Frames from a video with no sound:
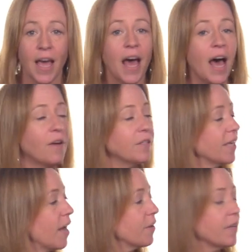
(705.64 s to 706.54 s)
how to
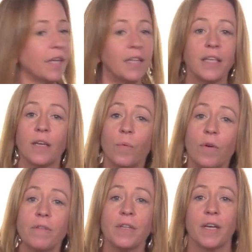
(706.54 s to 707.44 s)
calculate the
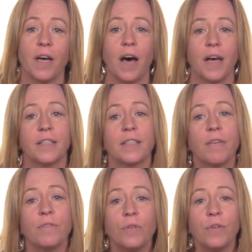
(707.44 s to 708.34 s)
equivalent cost
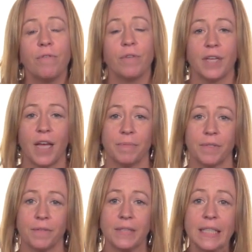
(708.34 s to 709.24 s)
of two different types
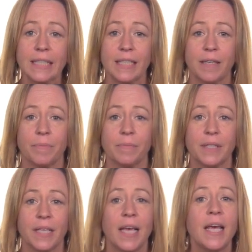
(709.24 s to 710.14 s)
of
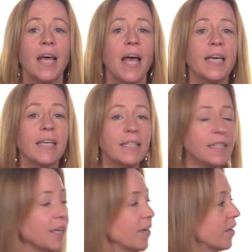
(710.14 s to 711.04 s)
systems, and
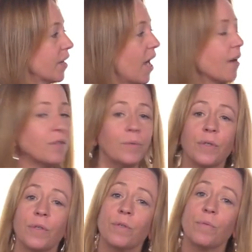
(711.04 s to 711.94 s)
consider how to
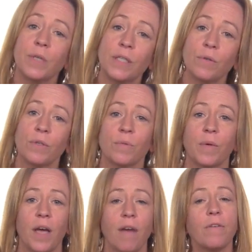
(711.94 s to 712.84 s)
include resource
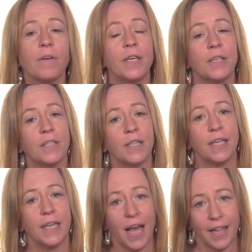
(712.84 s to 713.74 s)
recovery into the
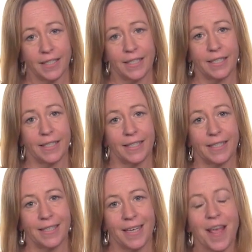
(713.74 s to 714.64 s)

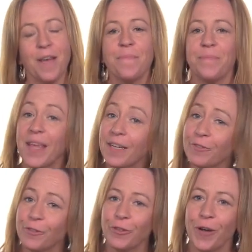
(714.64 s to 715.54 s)
analysis. Thanks
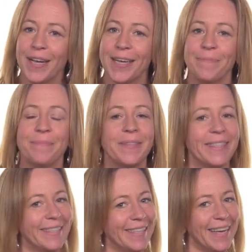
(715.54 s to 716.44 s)
for joining.
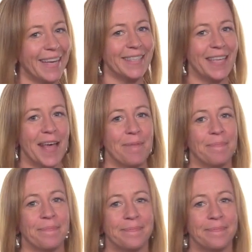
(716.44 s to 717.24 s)
See you next time.